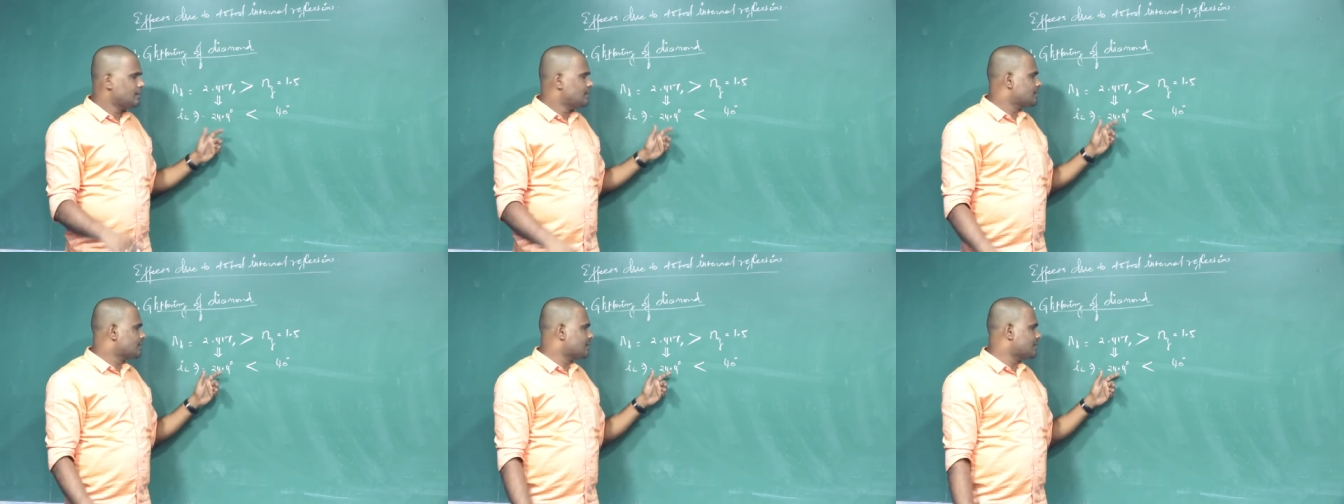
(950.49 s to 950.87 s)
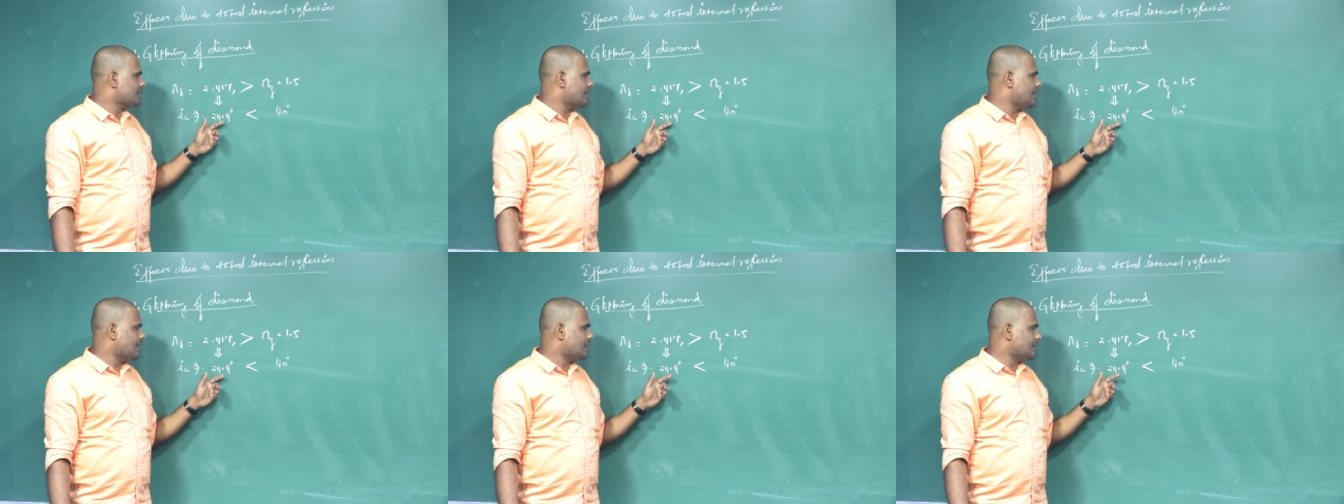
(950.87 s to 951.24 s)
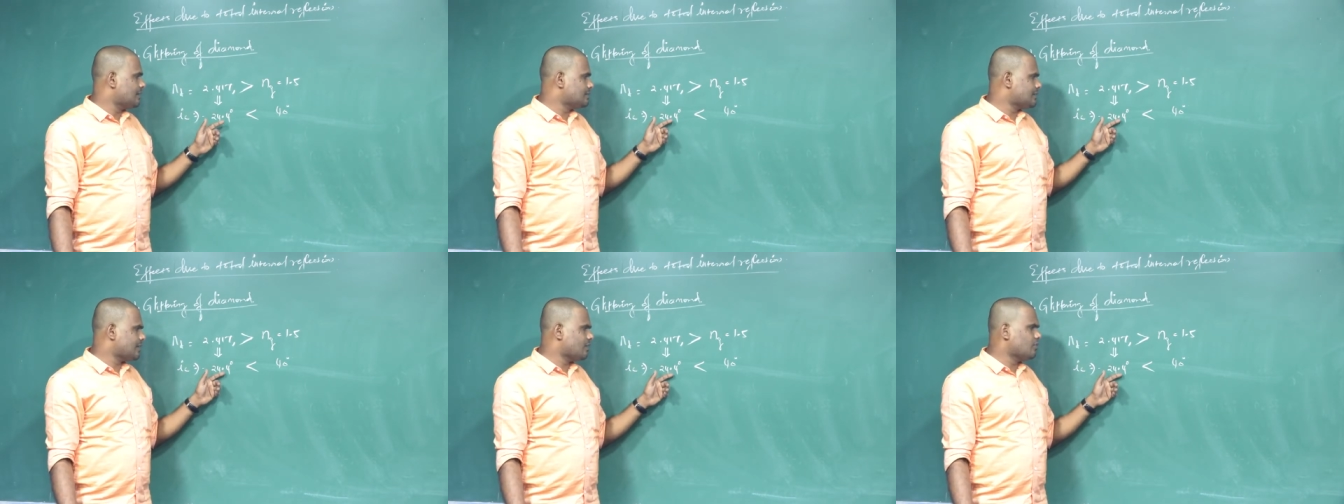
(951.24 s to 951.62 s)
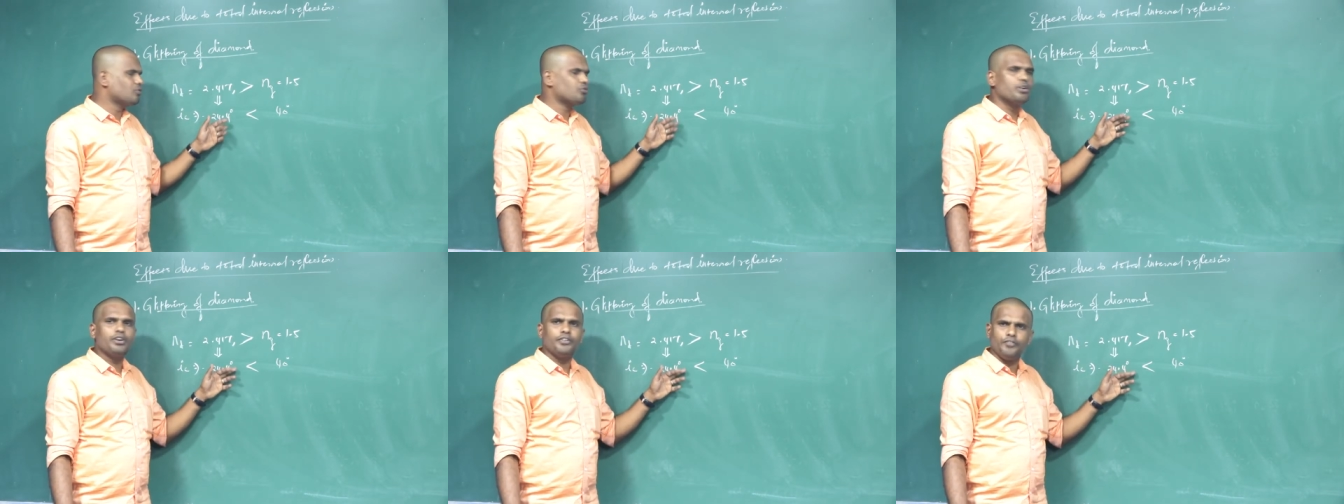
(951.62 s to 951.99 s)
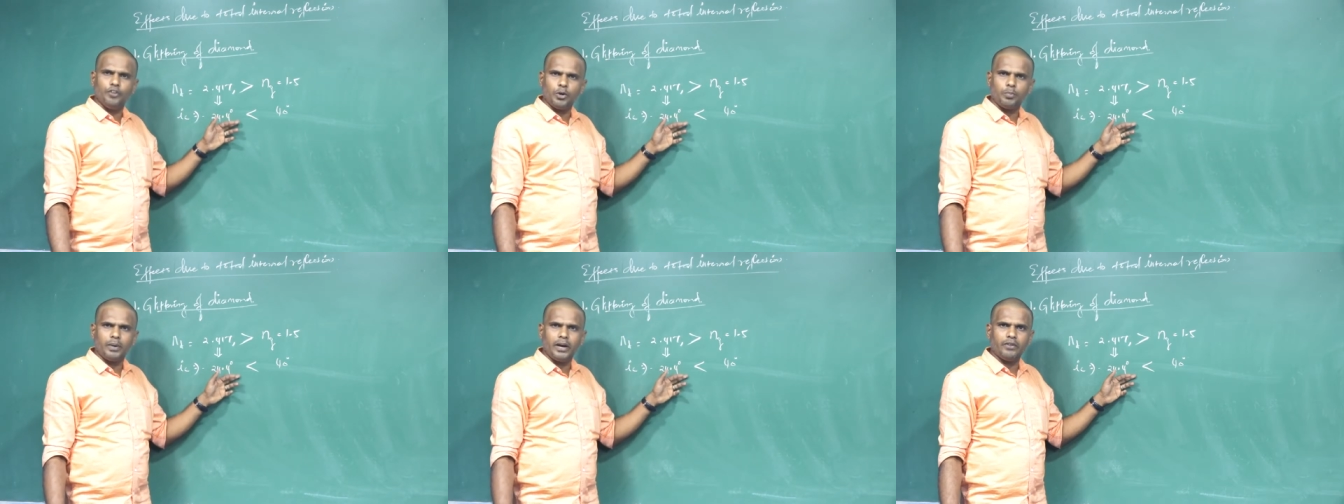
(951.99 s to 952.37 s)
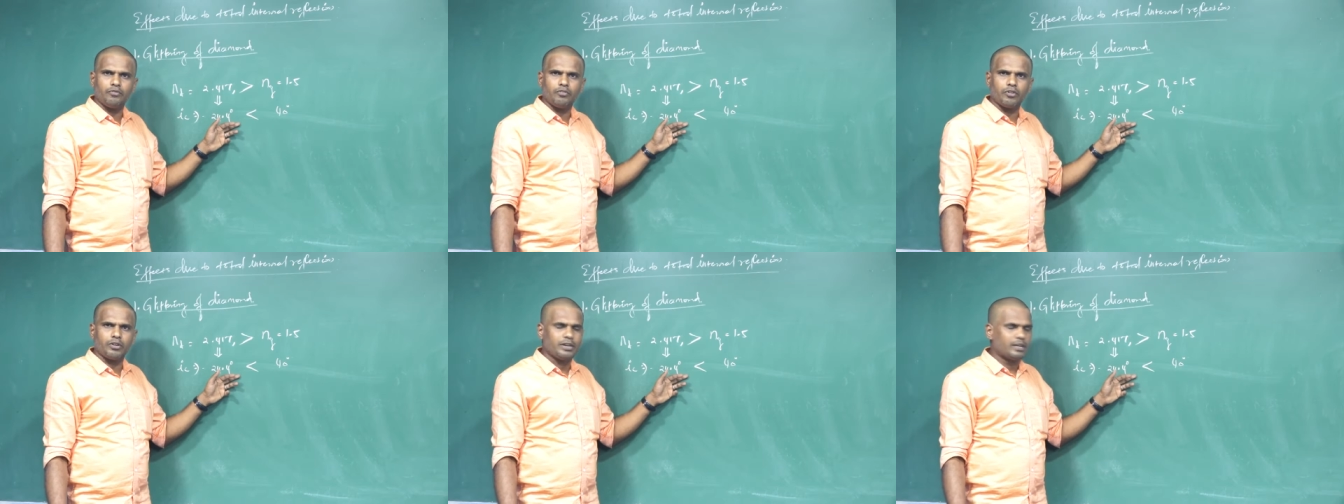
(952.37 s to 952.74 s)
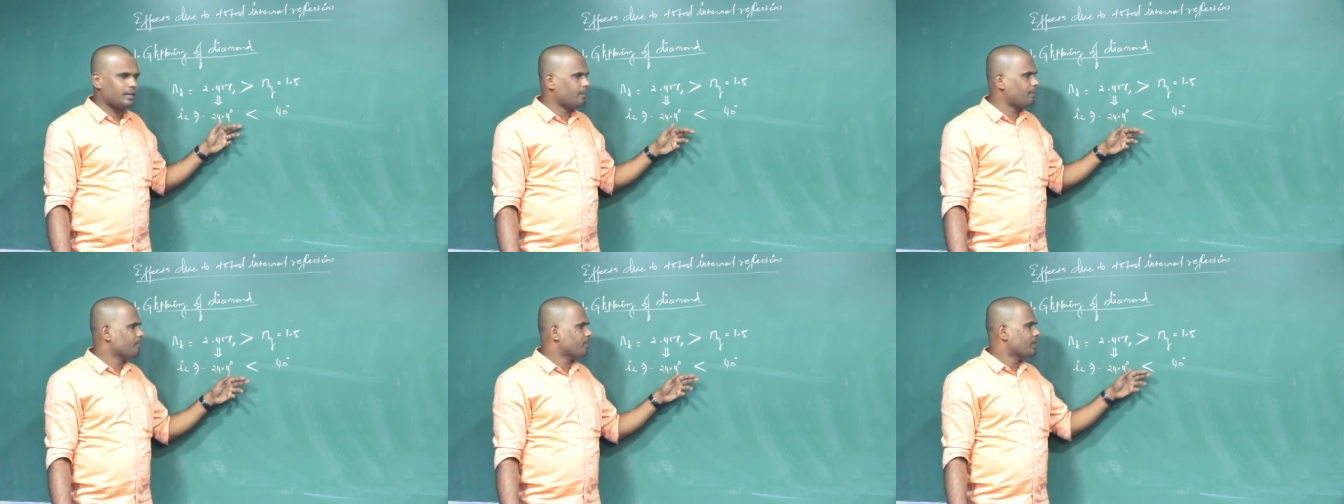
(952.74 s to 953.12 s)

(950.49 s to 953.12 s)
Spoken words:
Critical angle is around 24.4 degree.